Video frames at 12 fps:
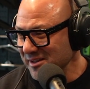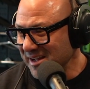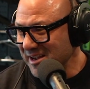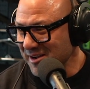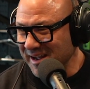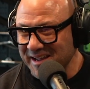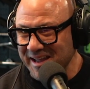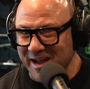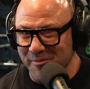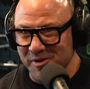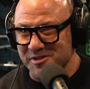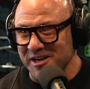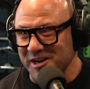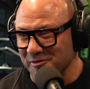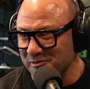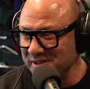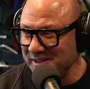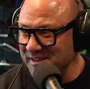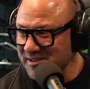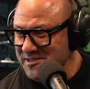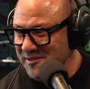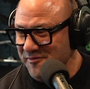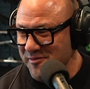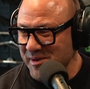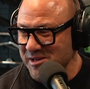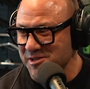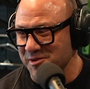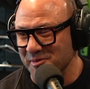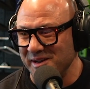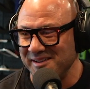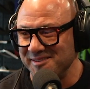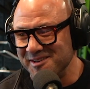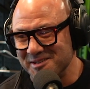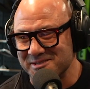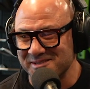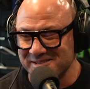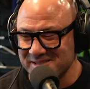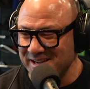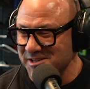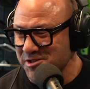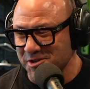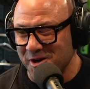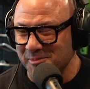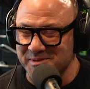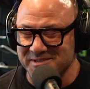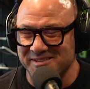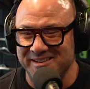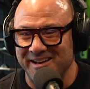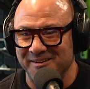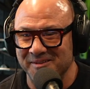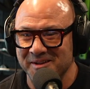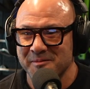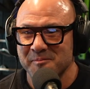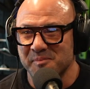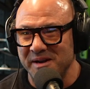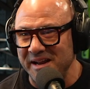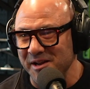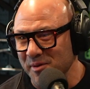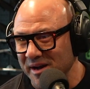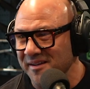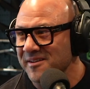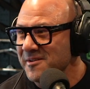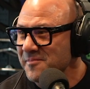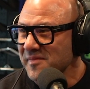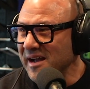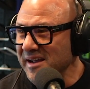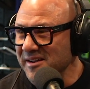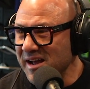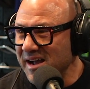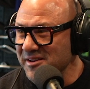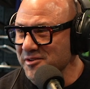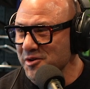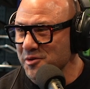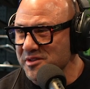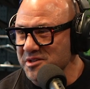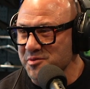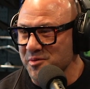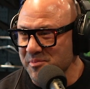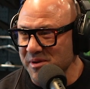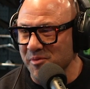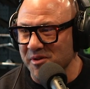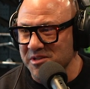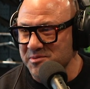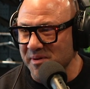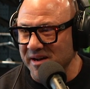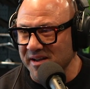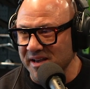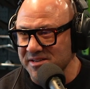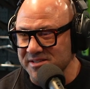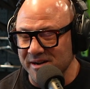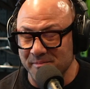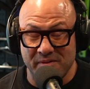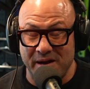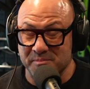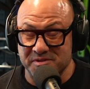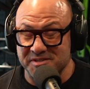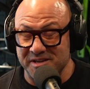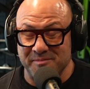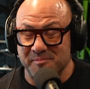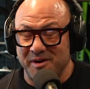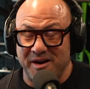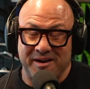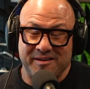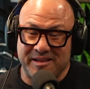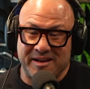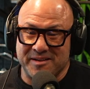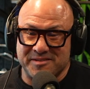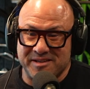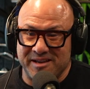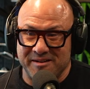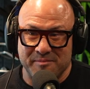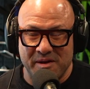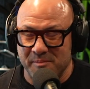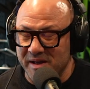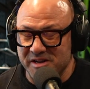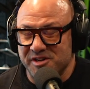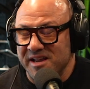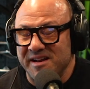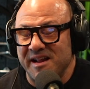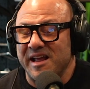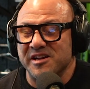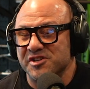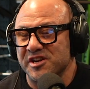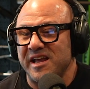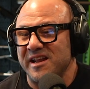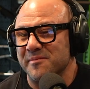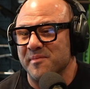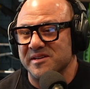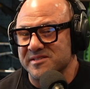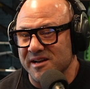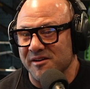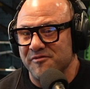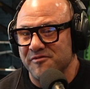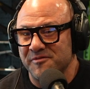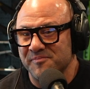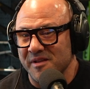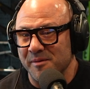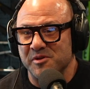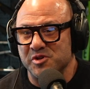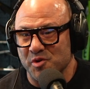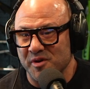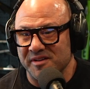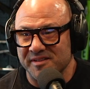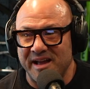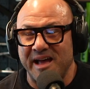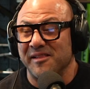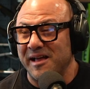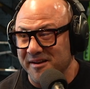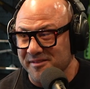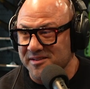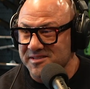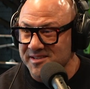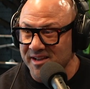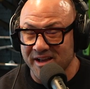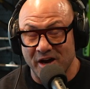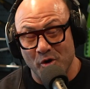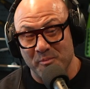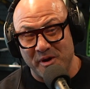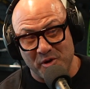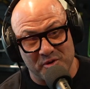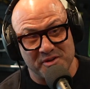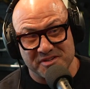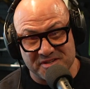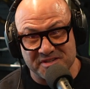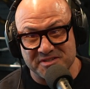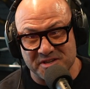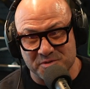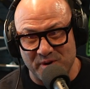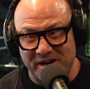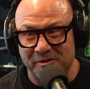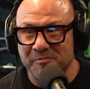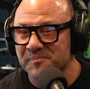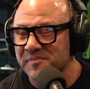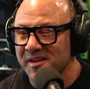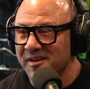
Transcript: I wish I could relay this information the way he does. This guy's sharp as a nail. But anyway, I knew this would be one of these podcasts, and I'm sitting behind. Like I said, I'm getting educated myself. I'm enjoying the hell out of this. I hope my audience is as well.